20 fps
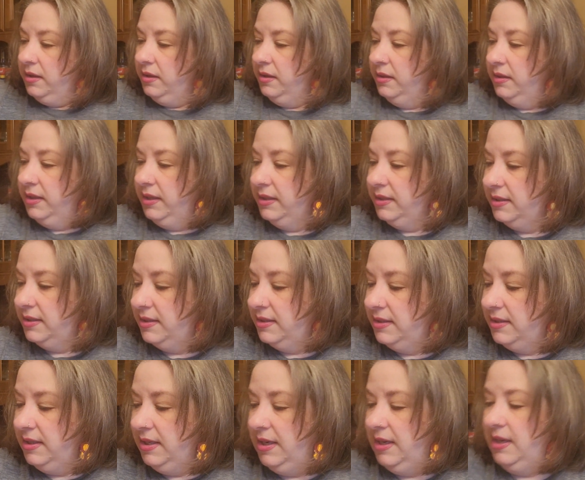Let's
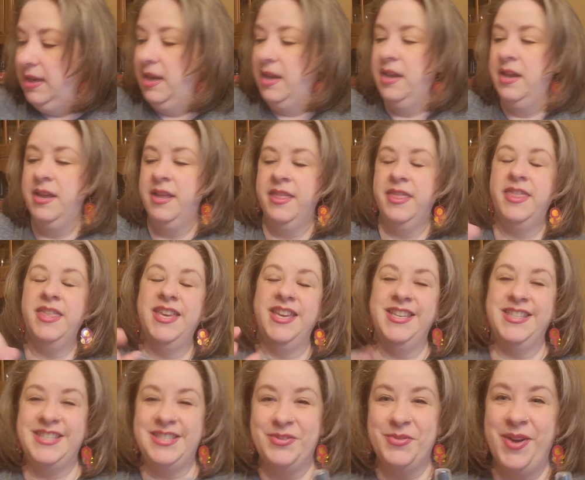see.
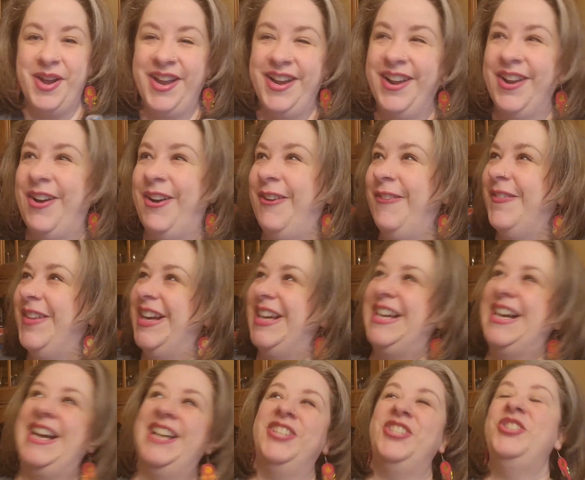This one, oh my
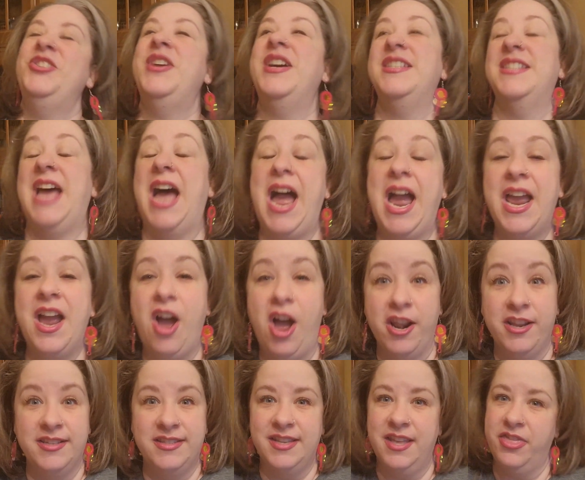gosh, you guys, I
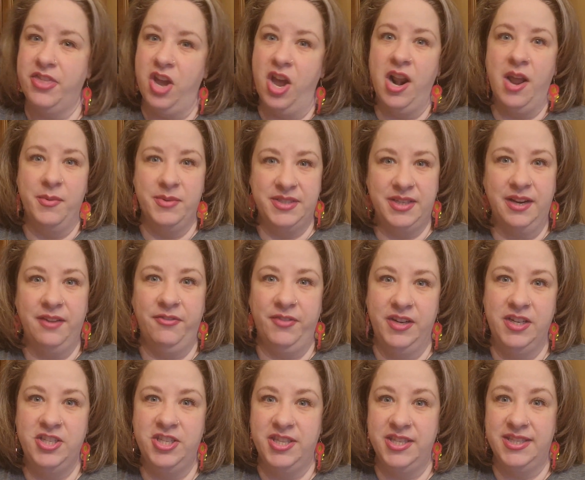honestly thought I was going to
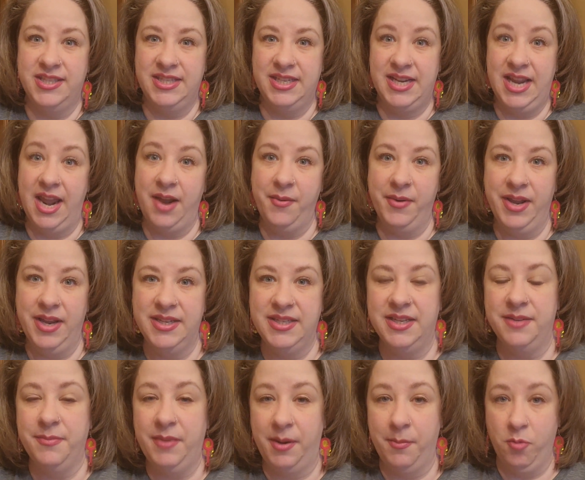finish this today when I
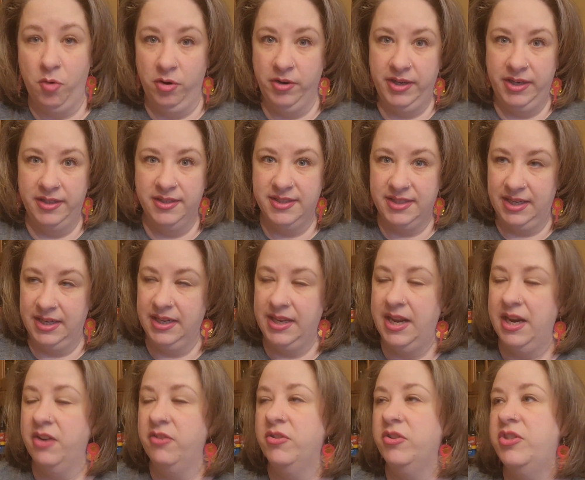did my morning
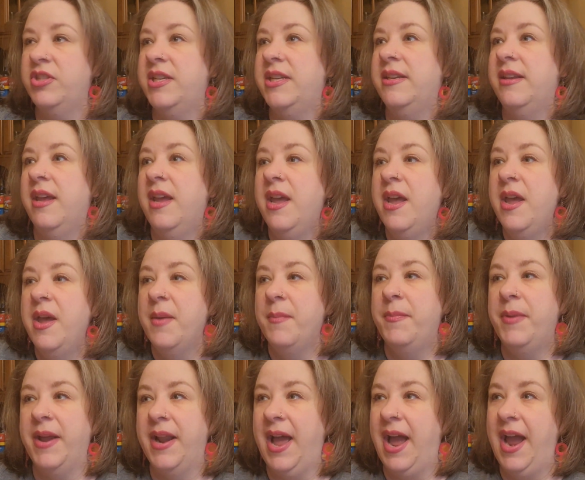skincare routine,
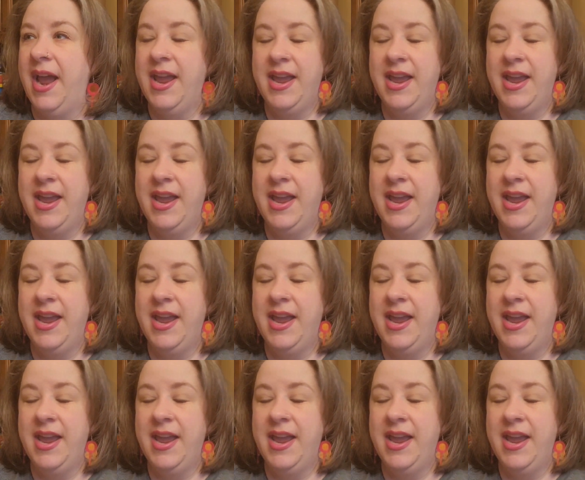but